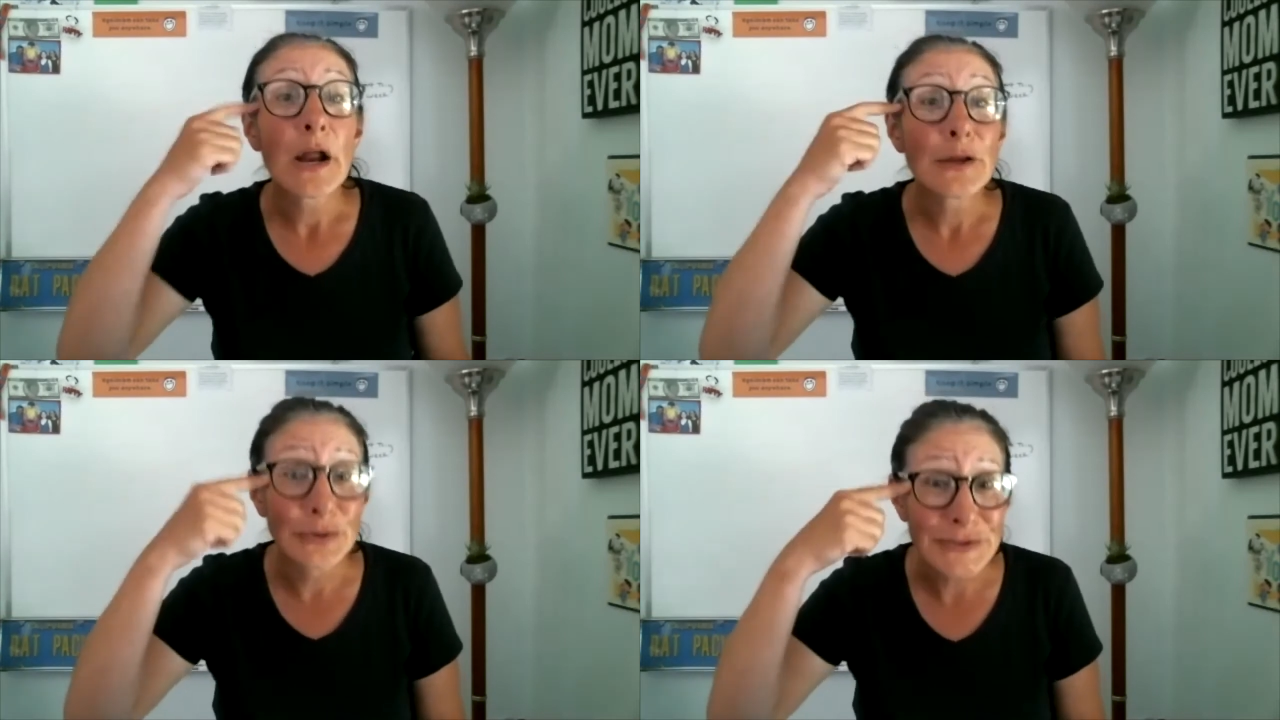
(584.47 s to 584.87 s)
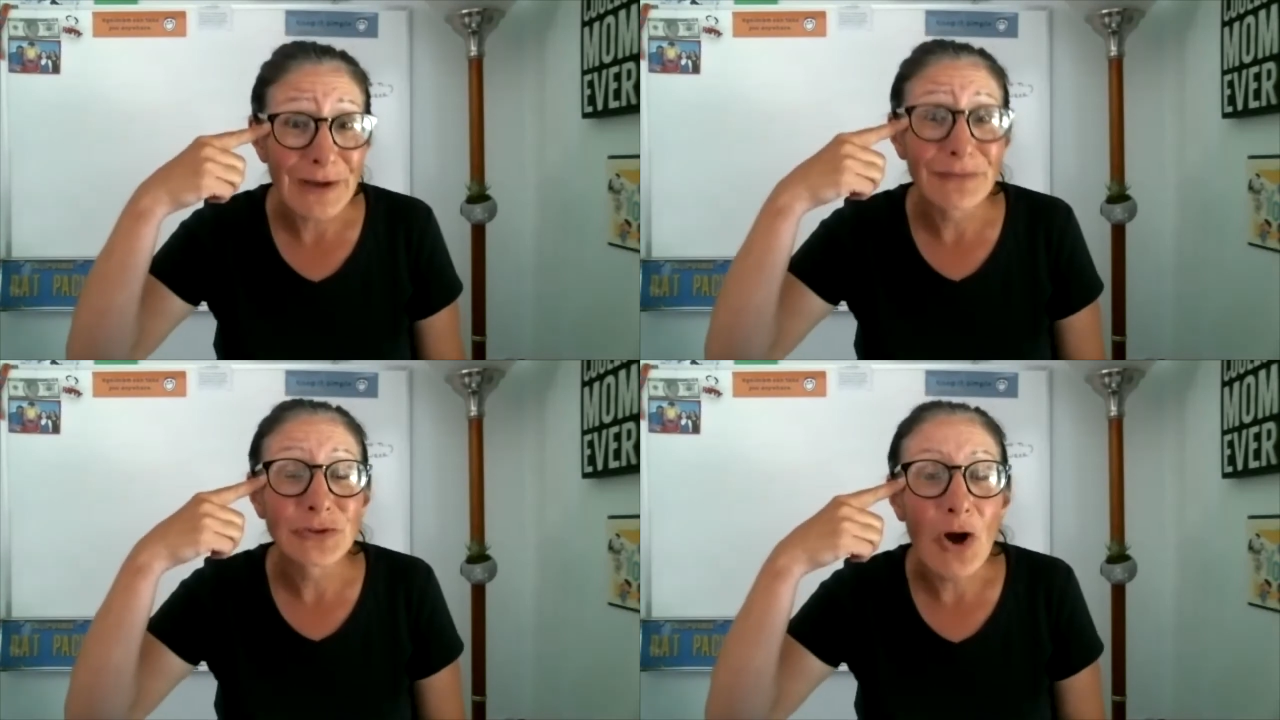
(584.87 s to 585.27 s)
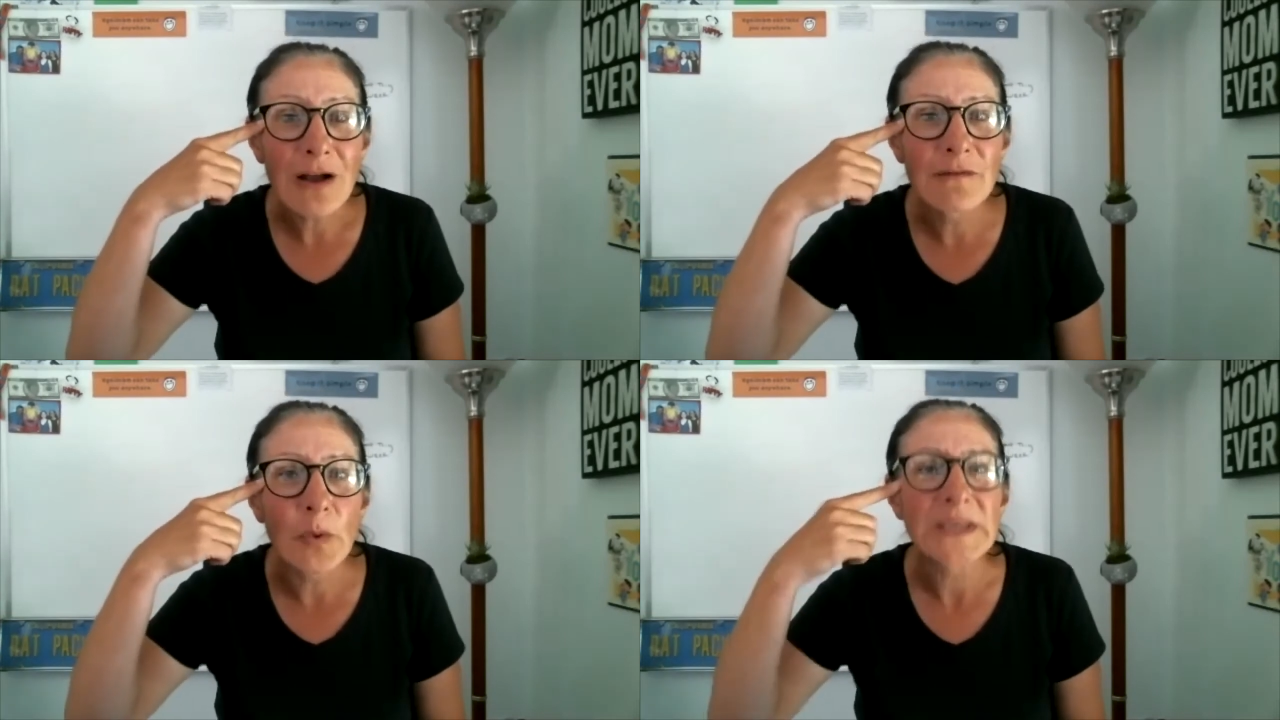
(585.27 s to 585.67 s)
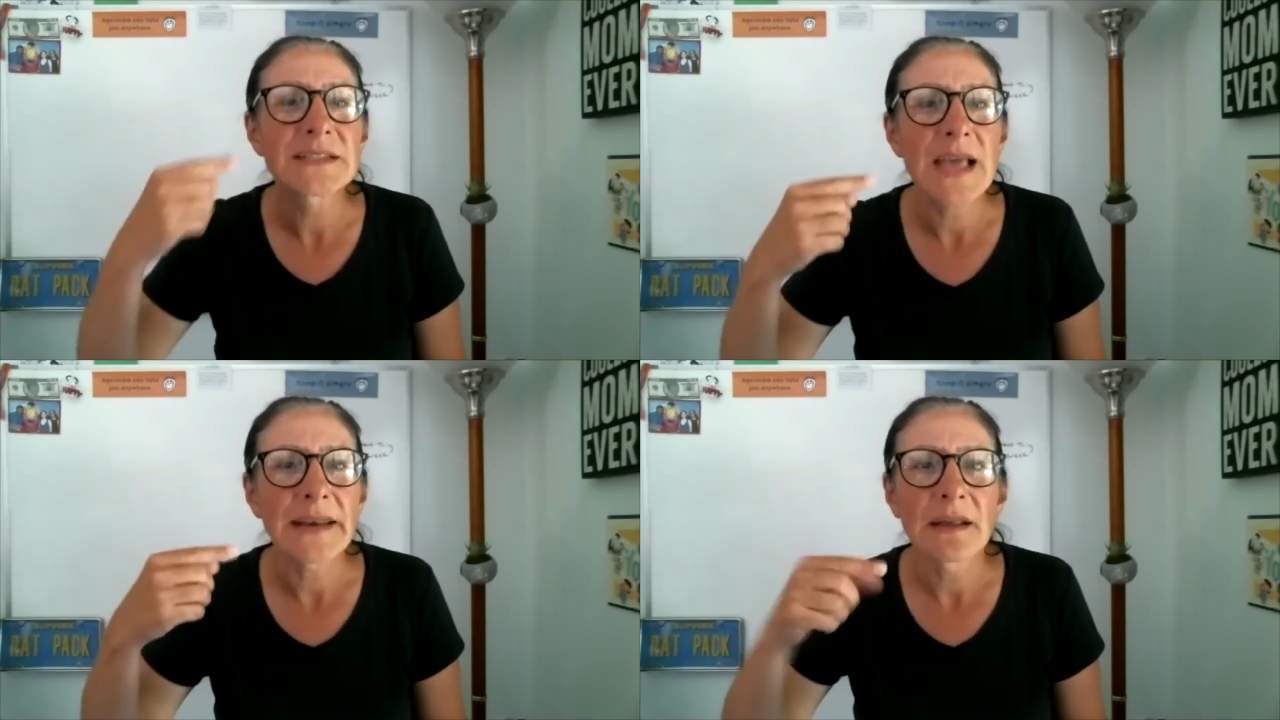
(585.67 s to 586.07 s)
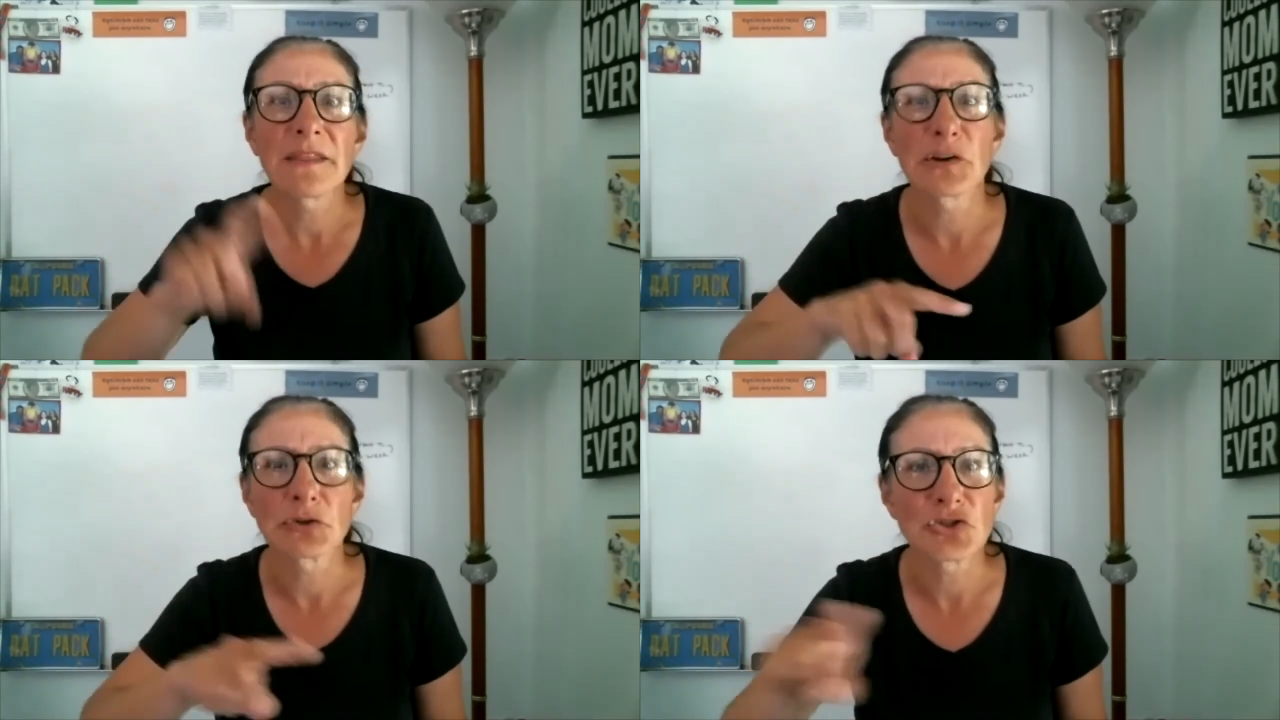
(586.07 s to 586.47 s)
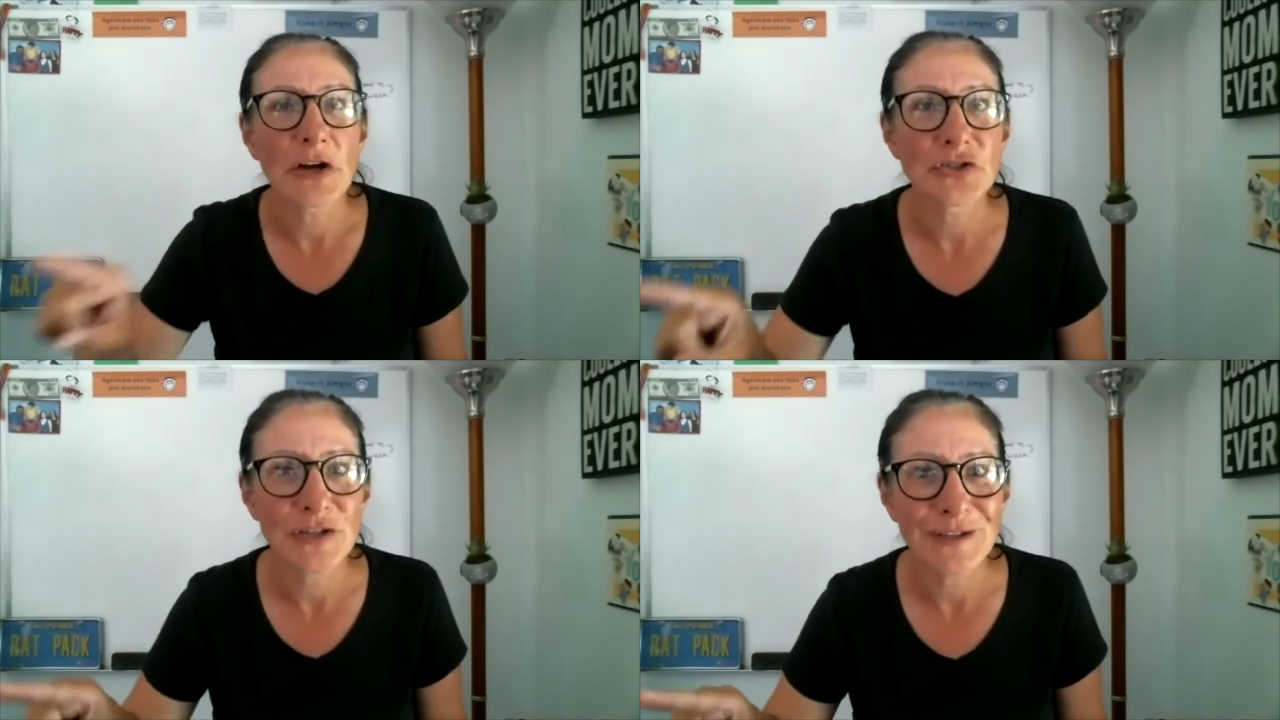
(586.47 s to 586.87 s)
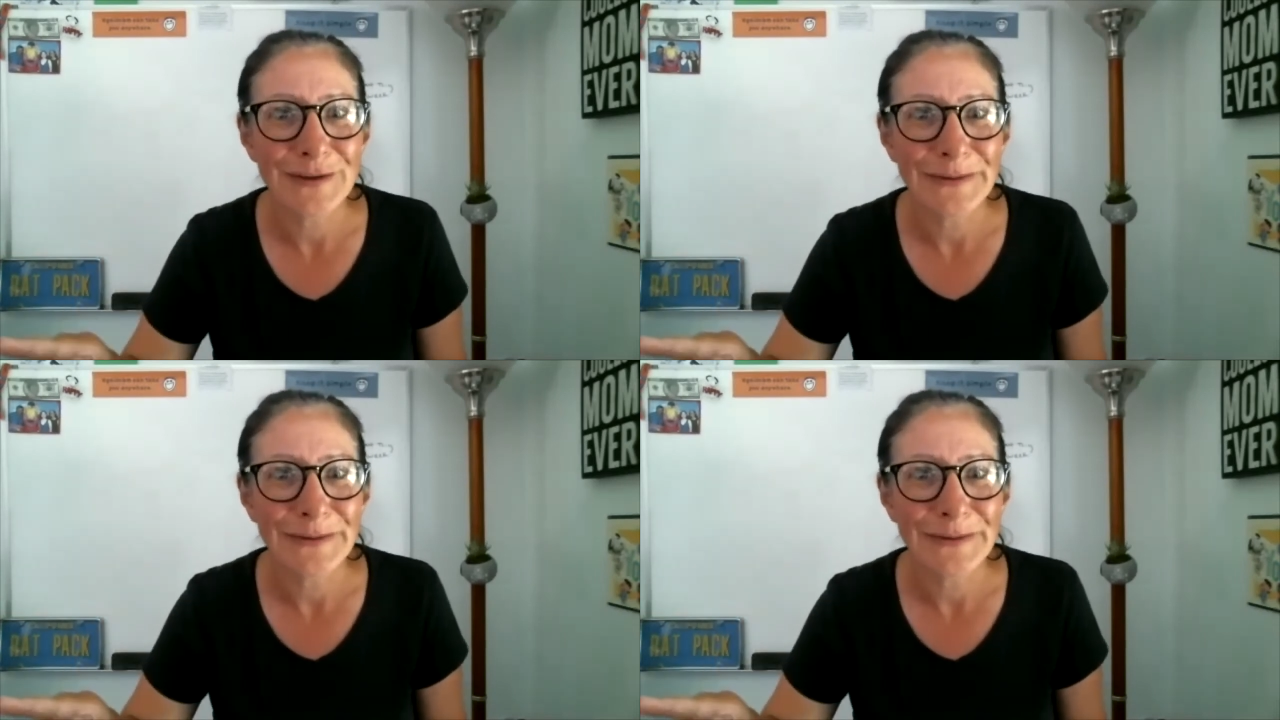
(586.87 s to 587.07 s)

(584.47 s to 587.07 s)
Your self-talk voice said, they're judging you.